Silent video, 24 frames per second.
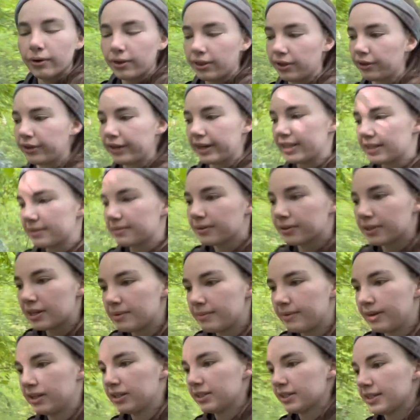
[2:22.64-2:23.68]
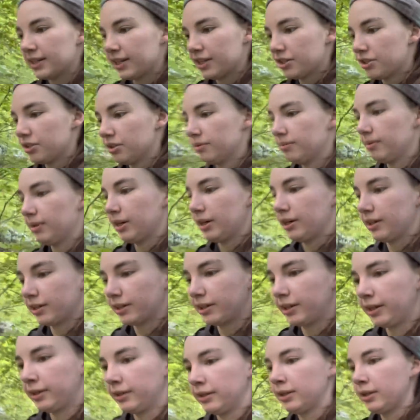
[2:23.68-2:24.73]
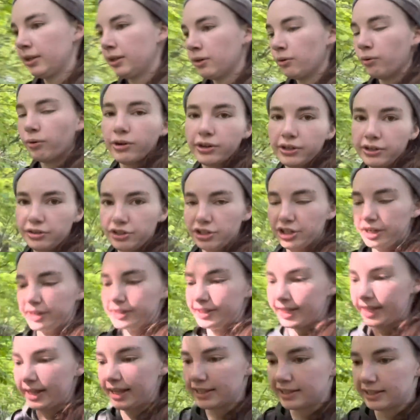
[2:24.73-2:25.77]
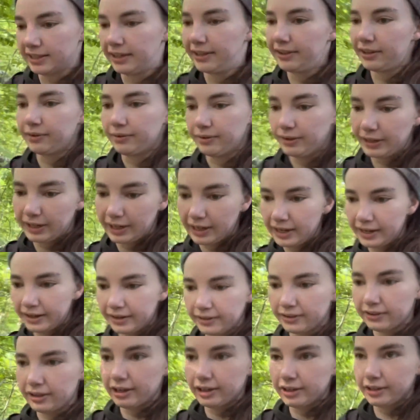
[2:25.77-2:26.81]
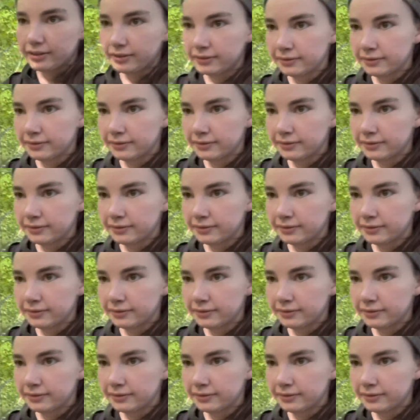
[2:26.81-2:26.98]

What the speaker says: the Great Smoky Mountains National Park or New Jersey. That's another one that I hear a lot.